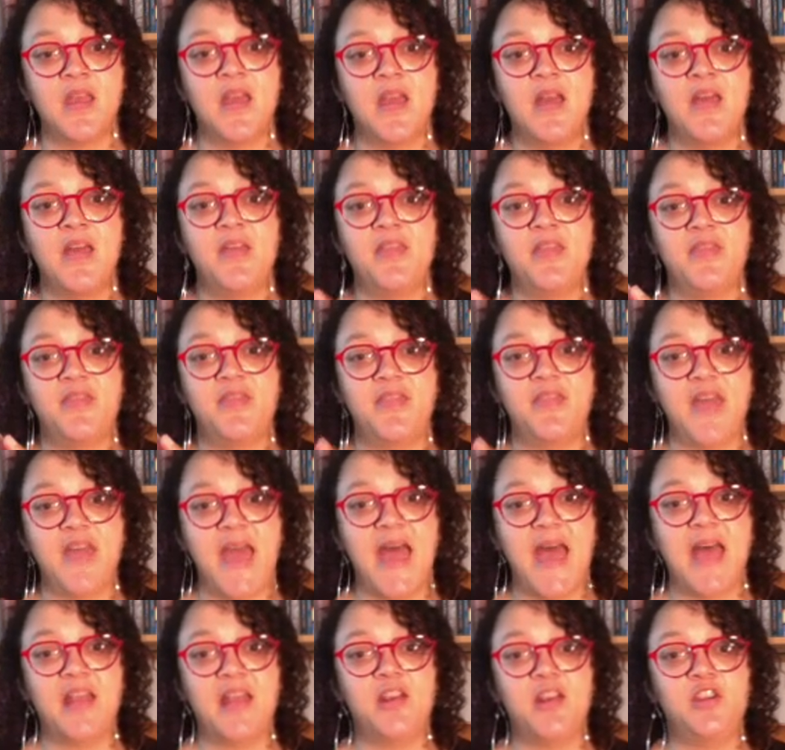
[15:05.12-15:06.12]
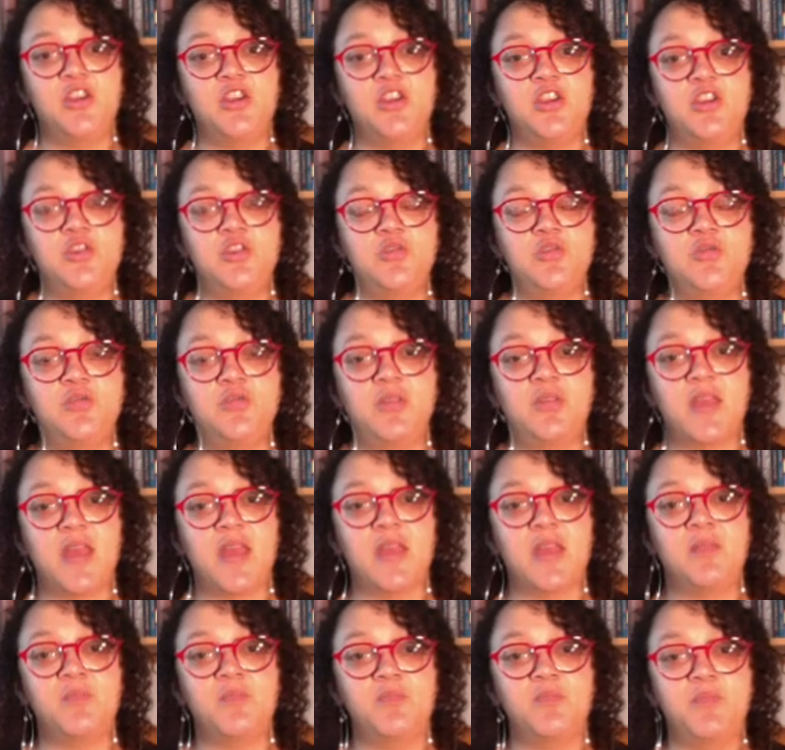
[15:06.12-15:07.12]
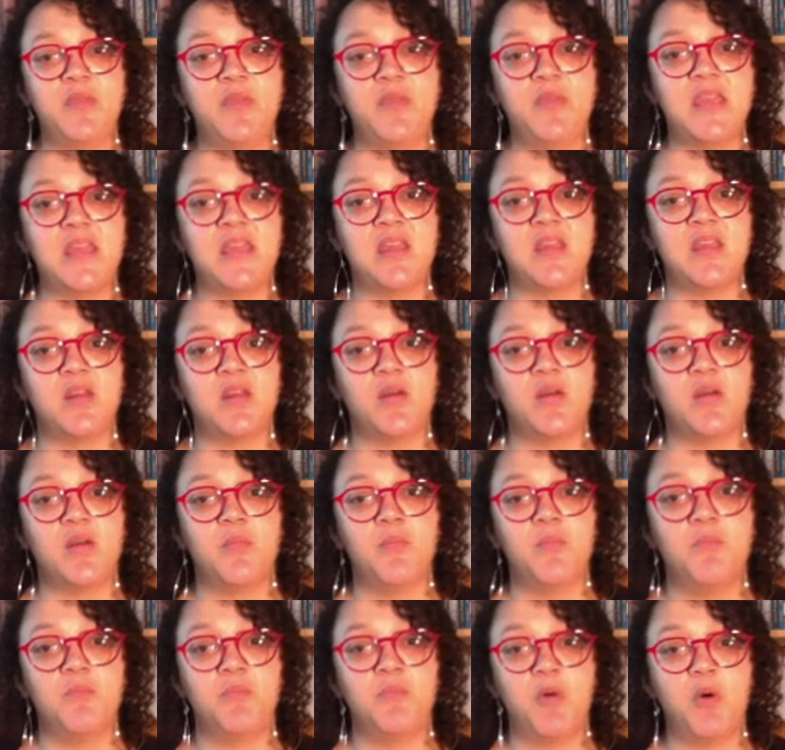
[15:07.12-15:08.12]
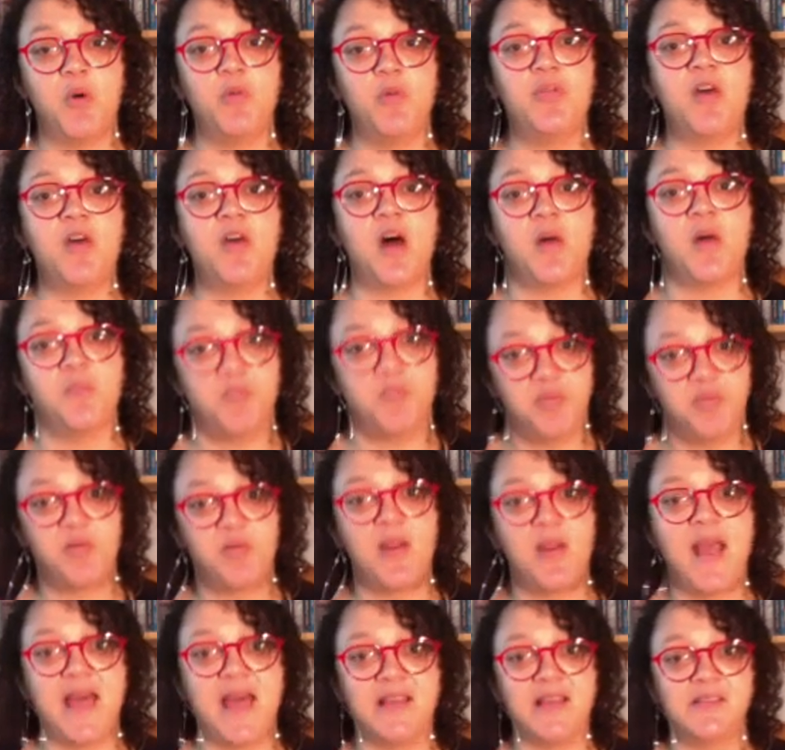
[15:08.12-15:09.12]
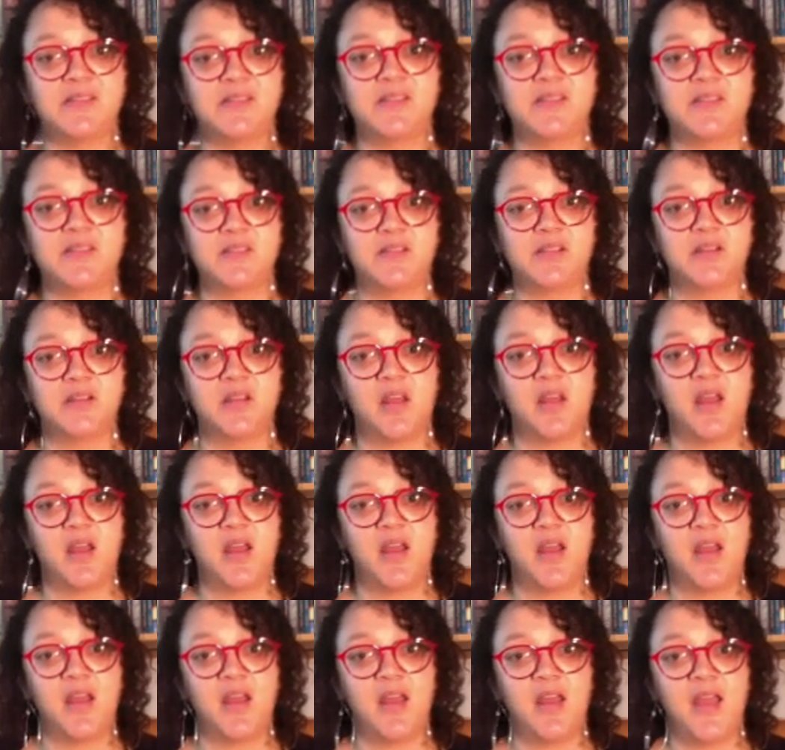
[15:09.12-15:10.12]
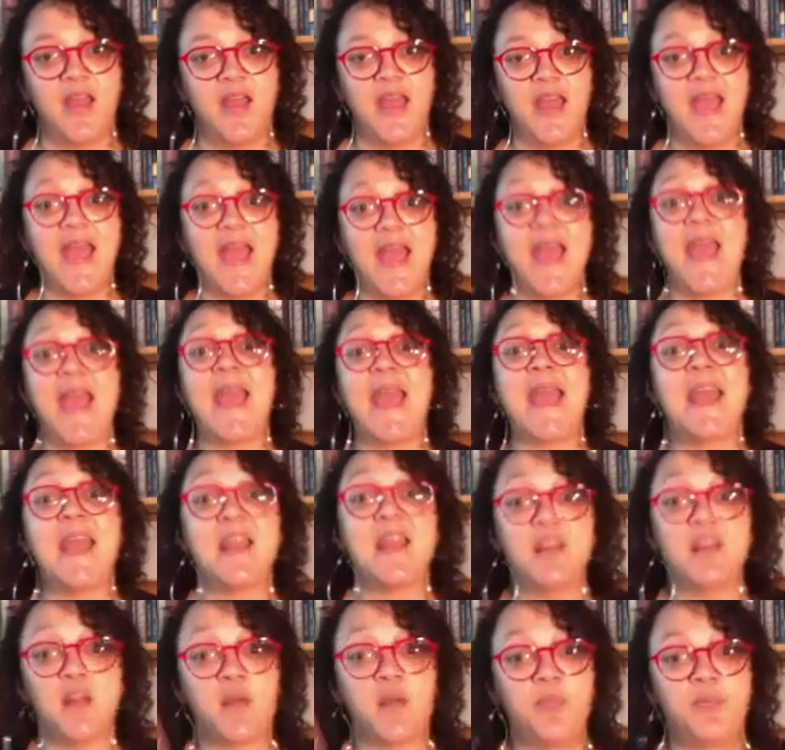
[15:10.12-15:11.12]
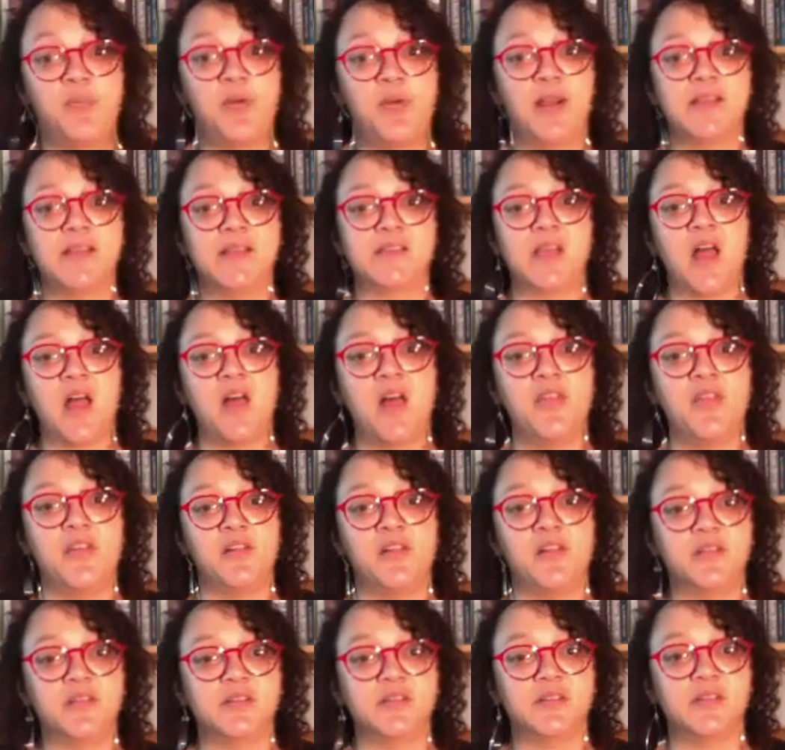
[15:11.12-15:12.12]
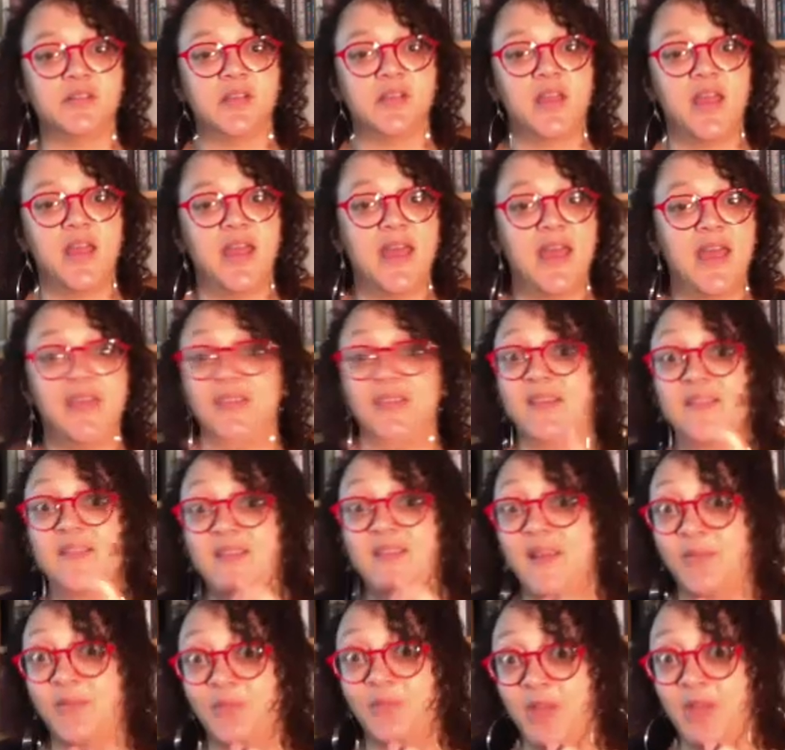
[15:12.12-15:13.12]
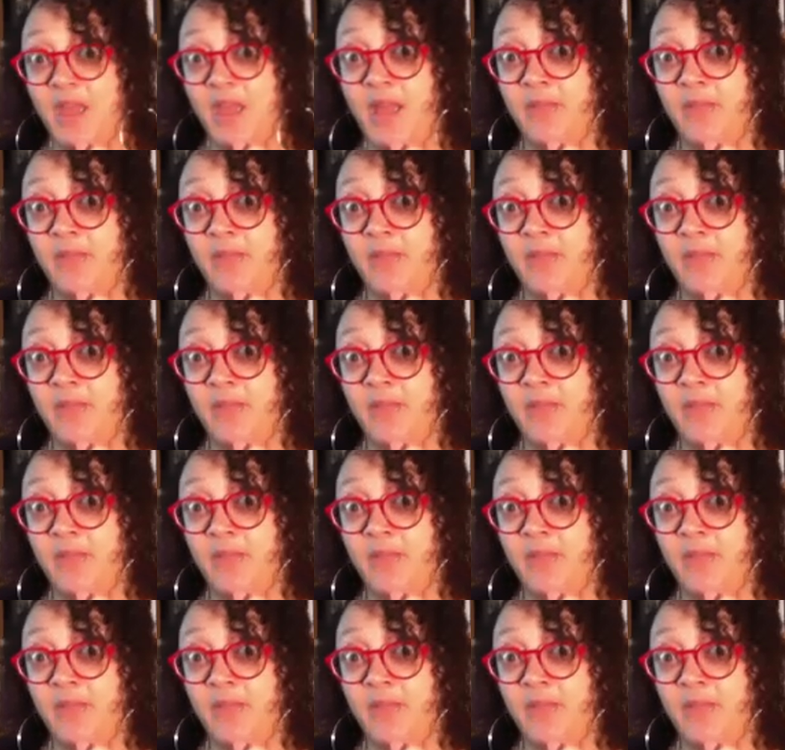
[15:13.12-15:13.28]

That you can be both oppressed and oppress others at the same time.